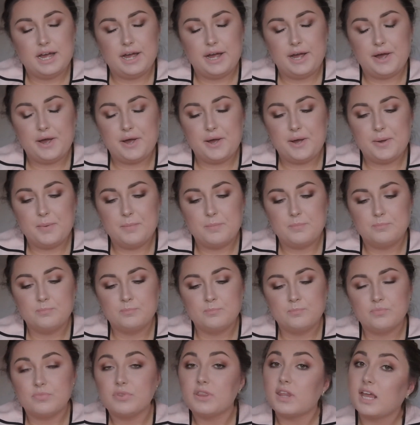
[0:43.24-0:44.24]

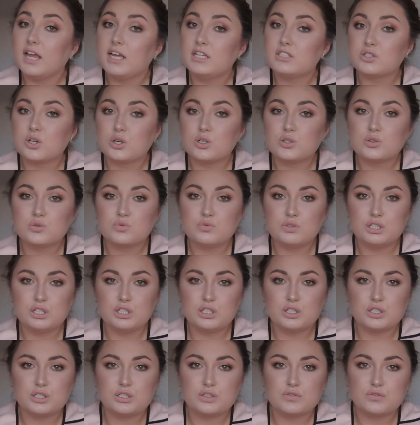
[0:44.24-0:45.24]
It's also
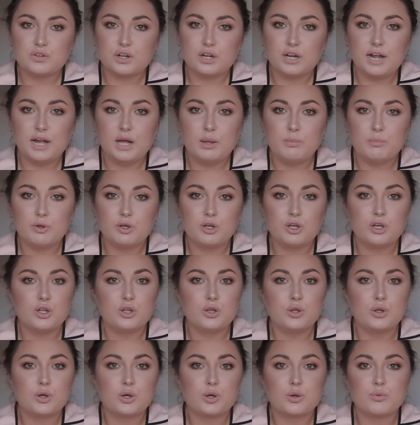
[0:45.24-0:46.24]
really good for helping
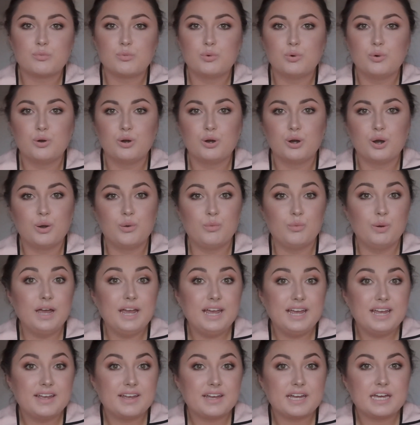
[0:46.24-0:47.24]
you look more
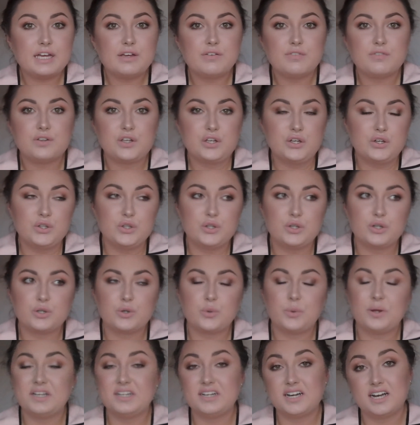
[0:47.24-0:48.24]
awake if you look
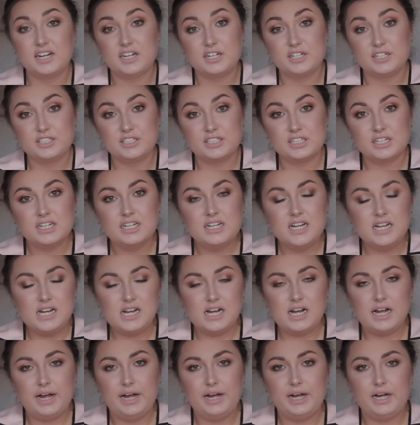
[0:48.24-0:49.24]
quite tired,
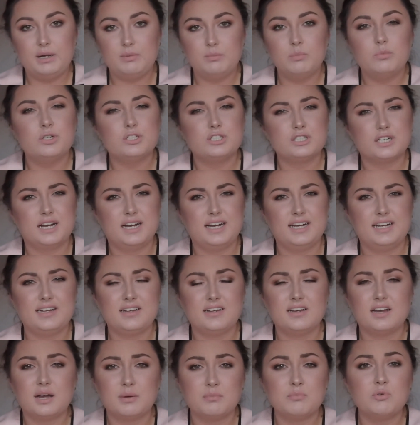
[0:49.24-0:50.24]
which
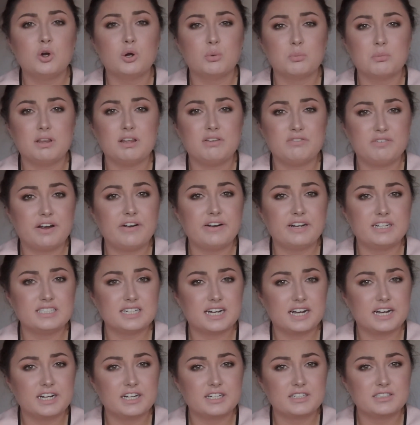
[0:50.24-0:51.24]
I am normally very
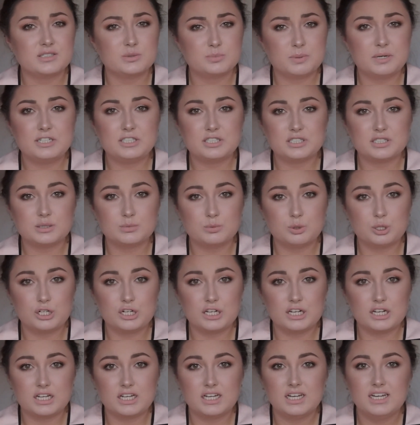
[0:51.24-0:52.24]
tired, especially in the
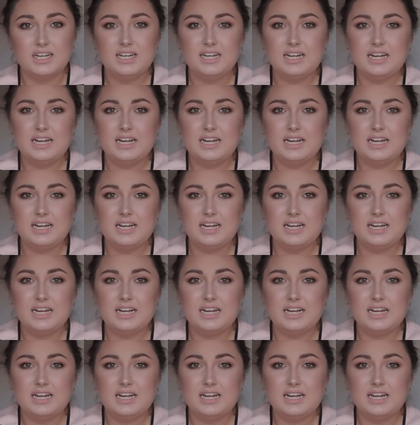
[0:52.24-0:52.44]
morning.